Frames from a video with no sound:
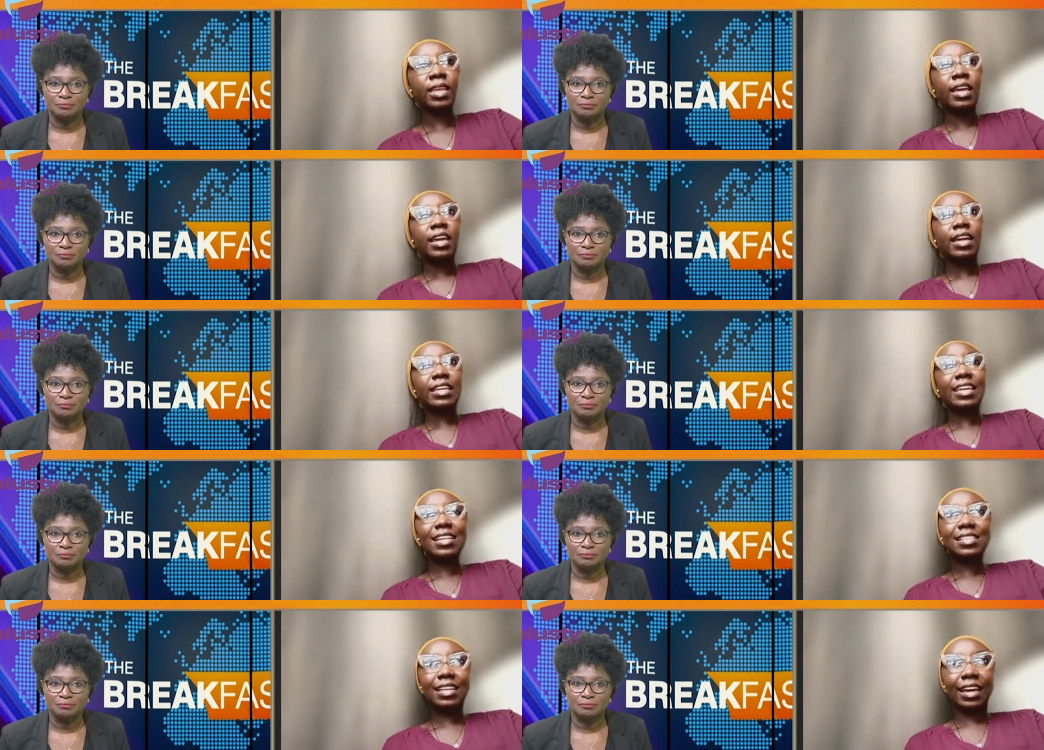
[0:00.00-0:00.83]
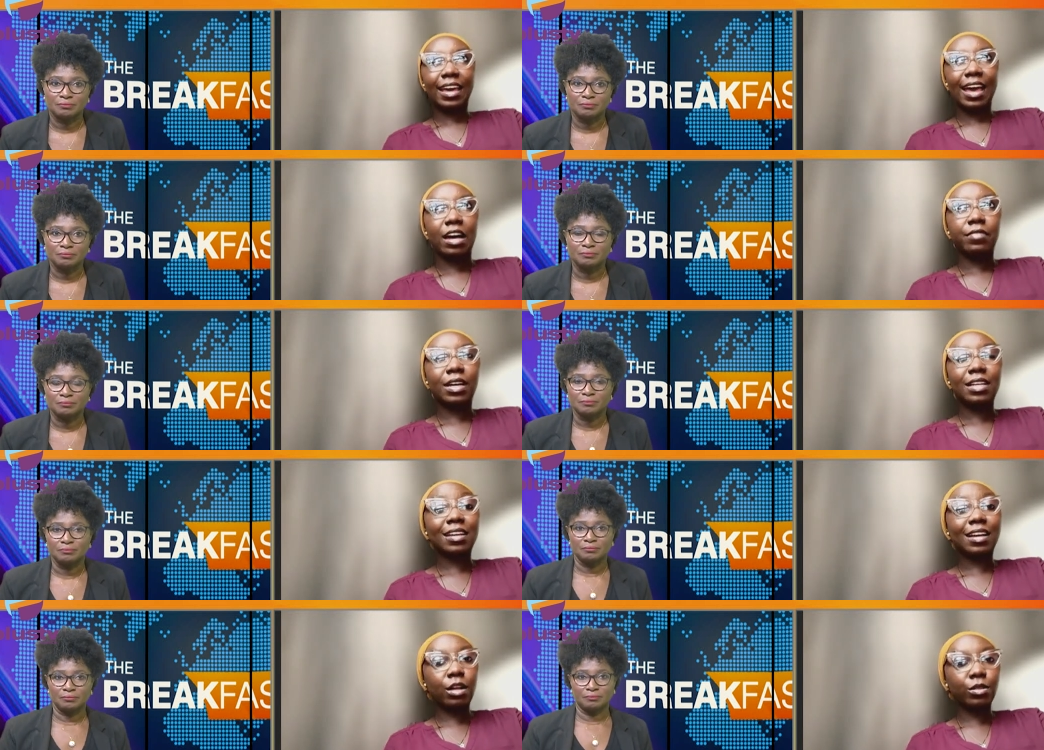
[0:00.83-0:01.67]
Speaker 1: Yes, I have. As a
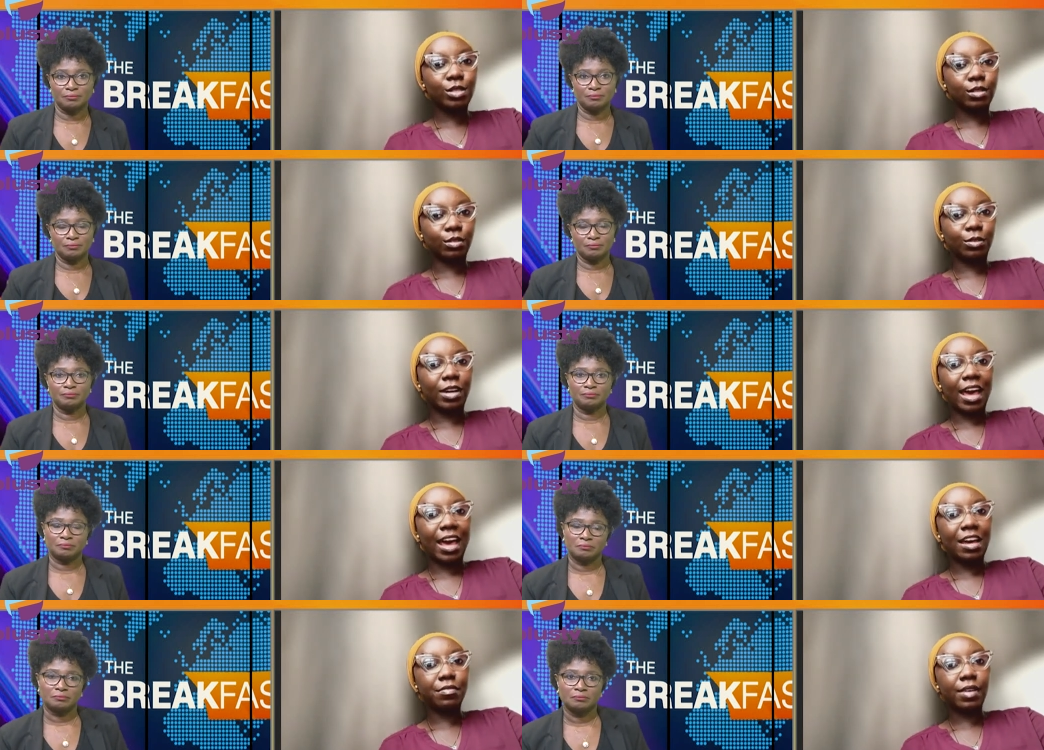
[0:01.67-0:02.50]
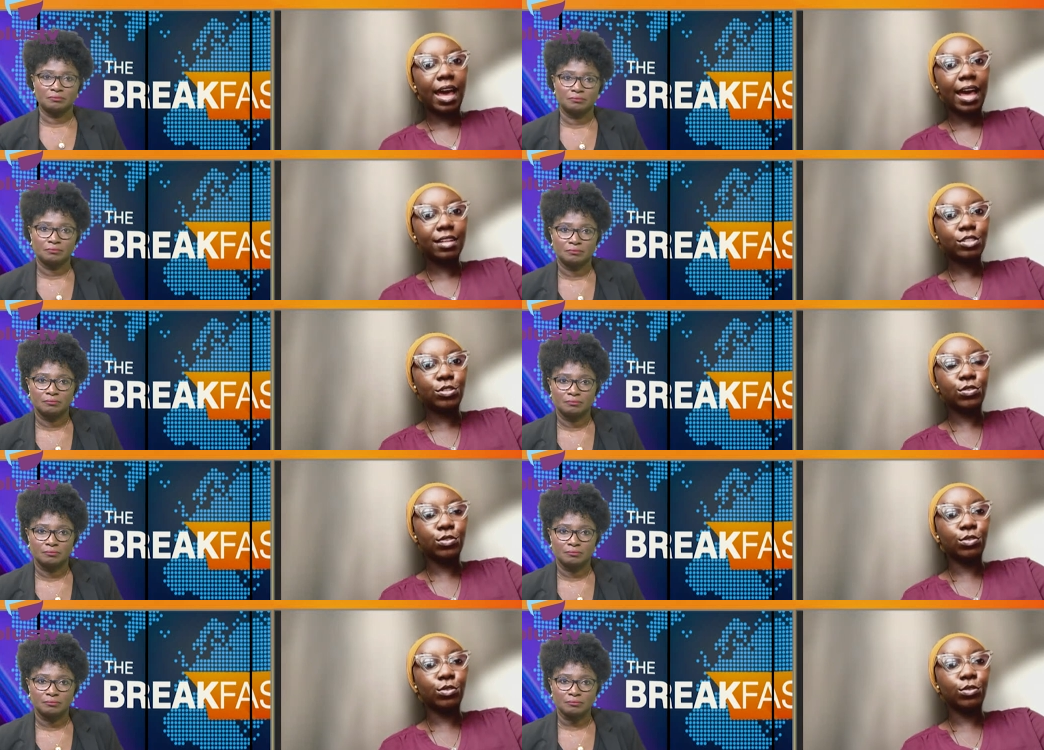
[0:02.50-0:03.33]
counselor, I have had
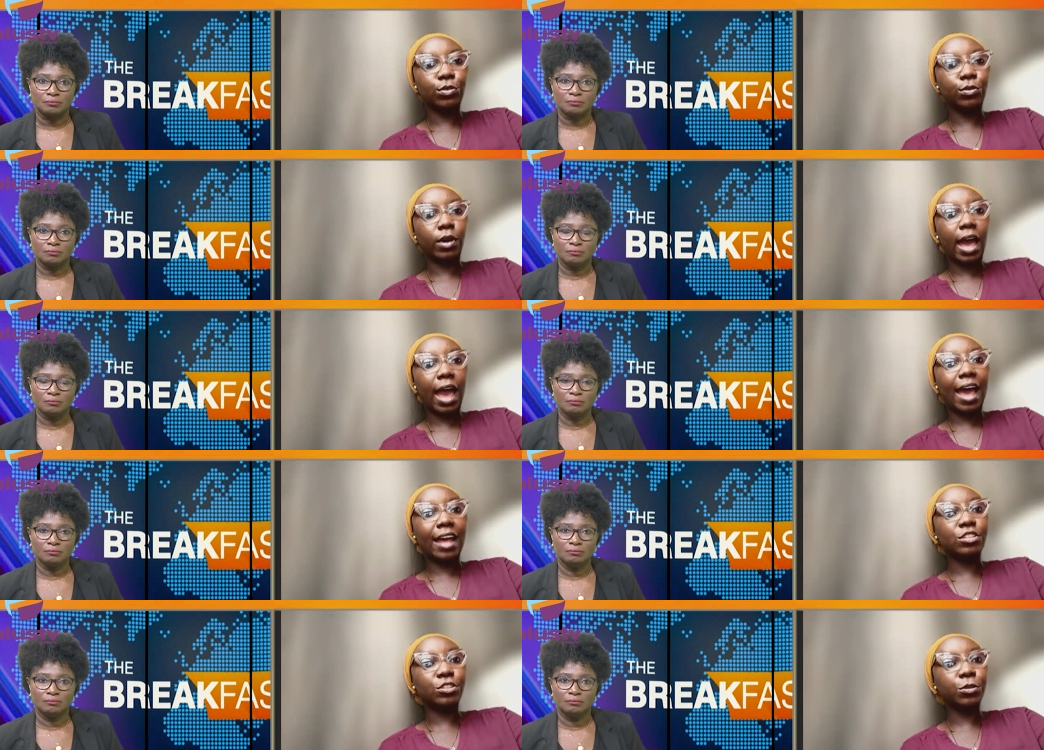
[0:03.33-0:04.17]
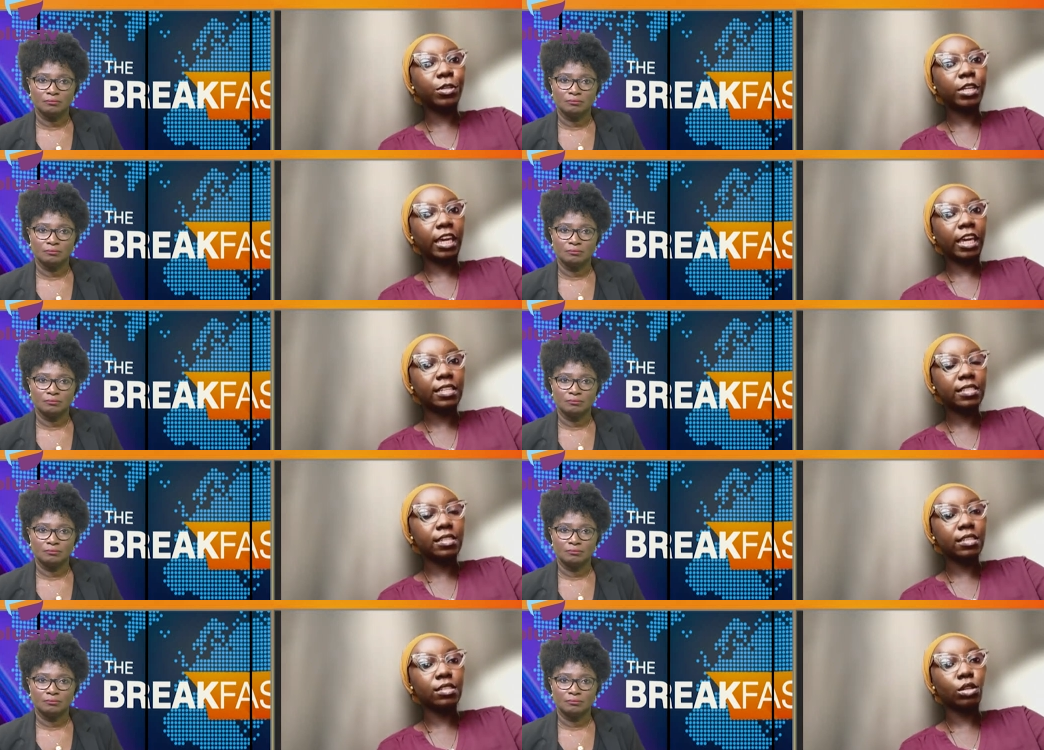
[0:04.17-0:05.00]
to handle cases
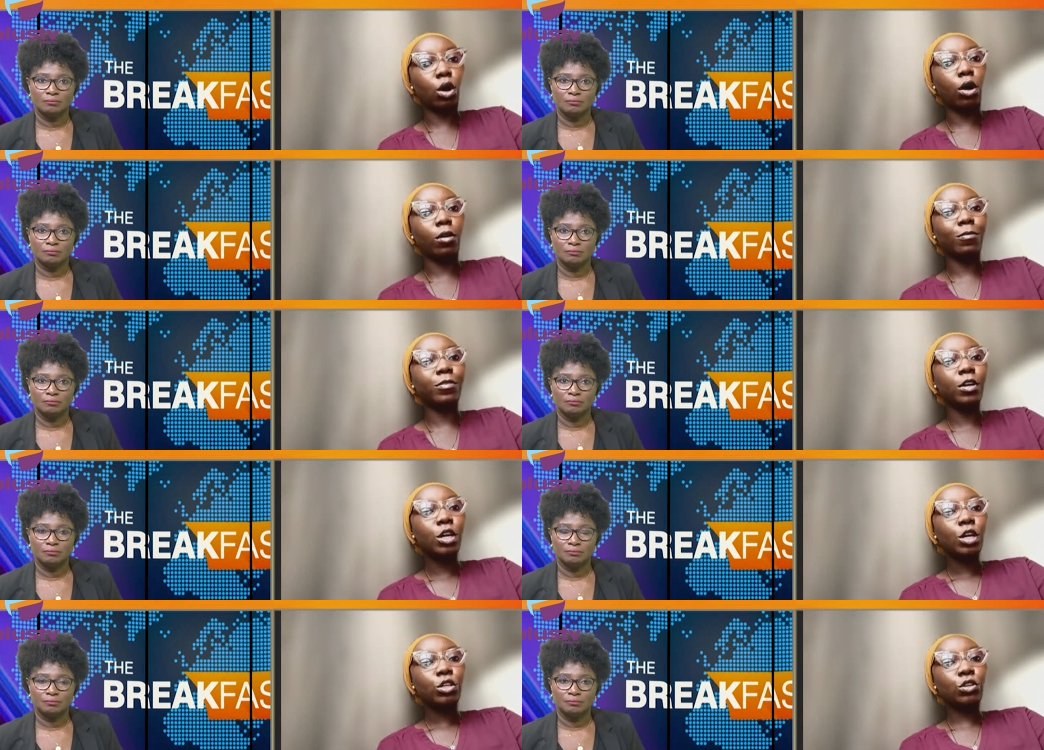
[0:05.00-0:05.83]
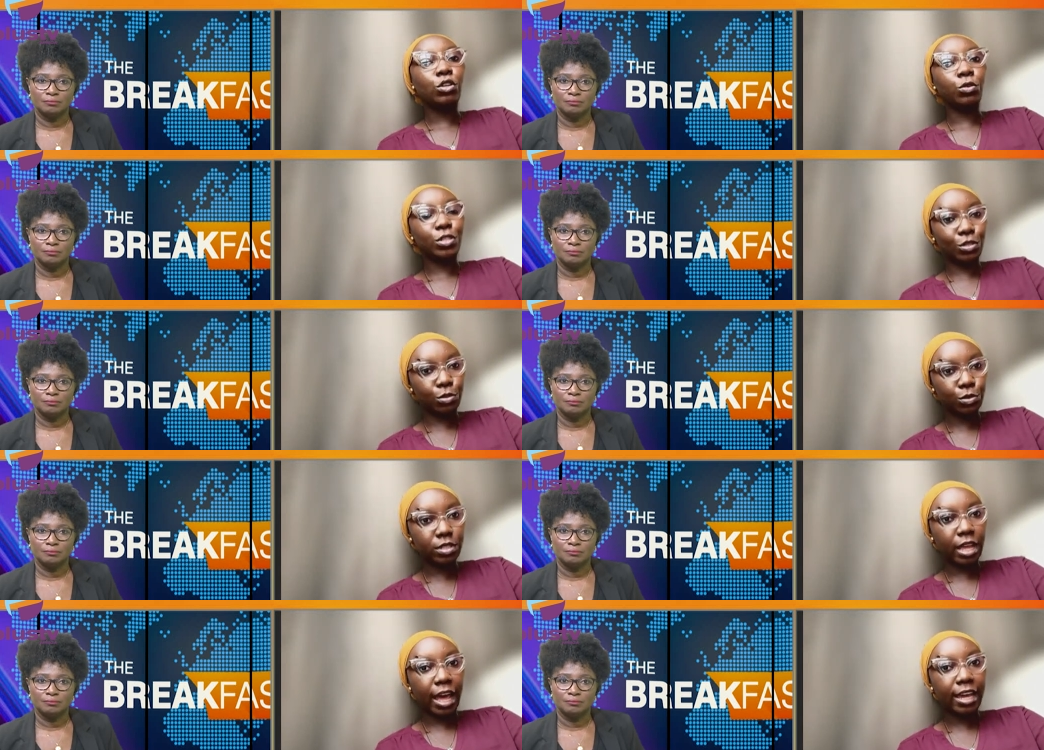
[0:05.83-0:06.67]
of you know,
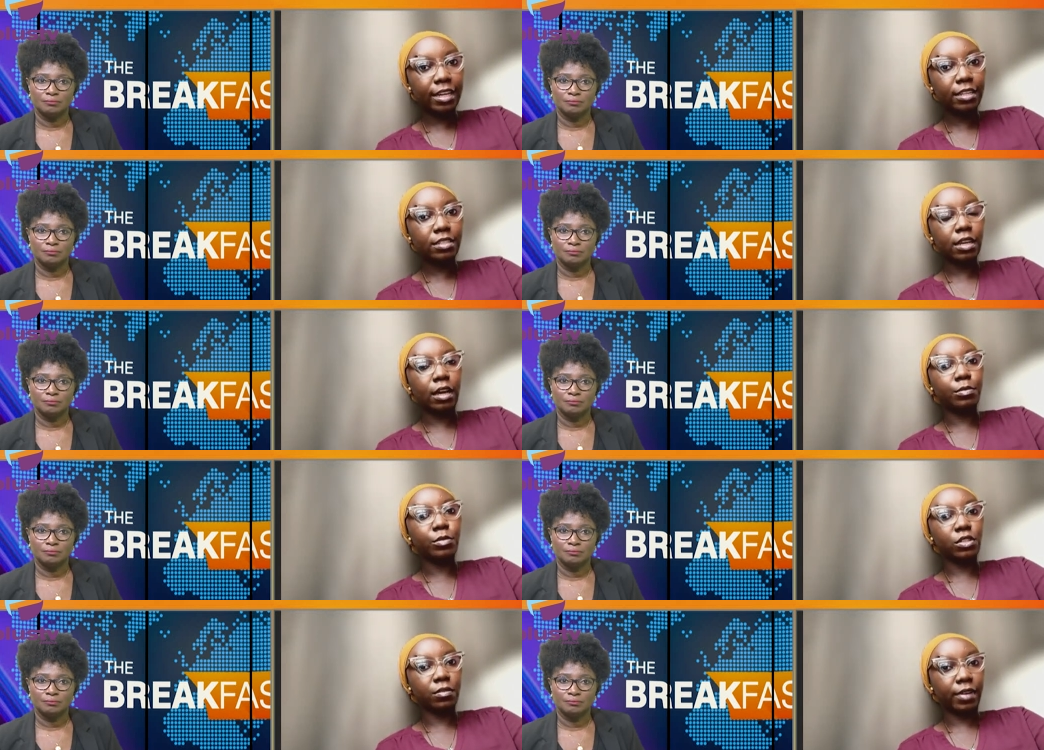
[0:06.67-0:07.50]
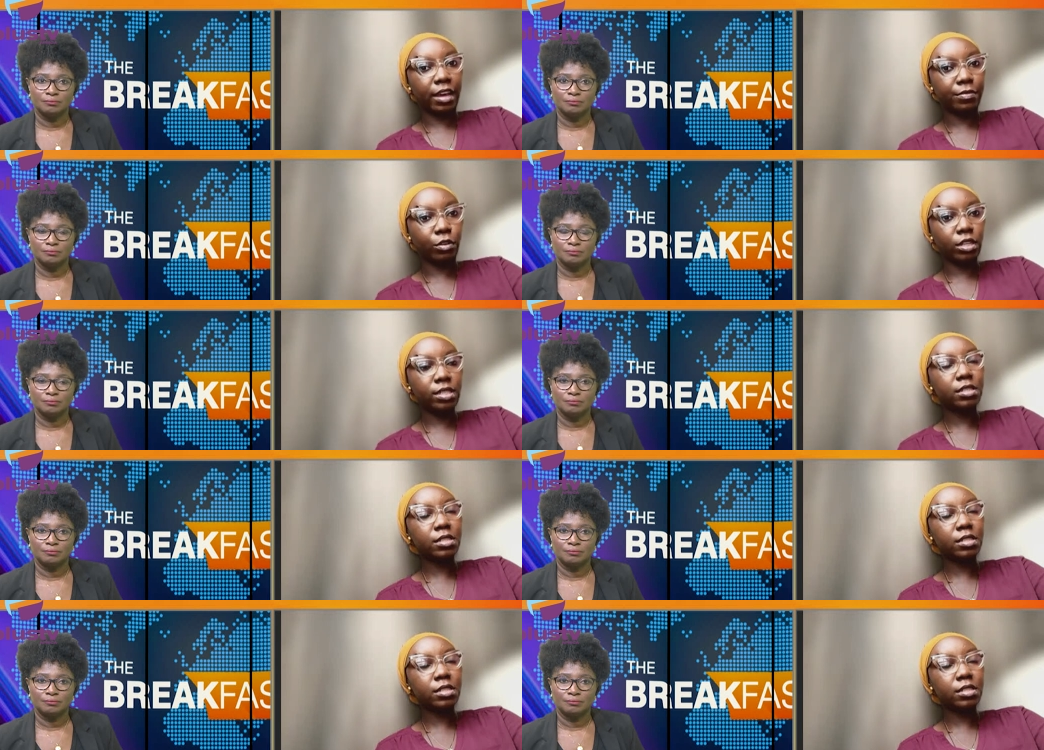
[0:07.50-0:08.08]
suicide um, survivors.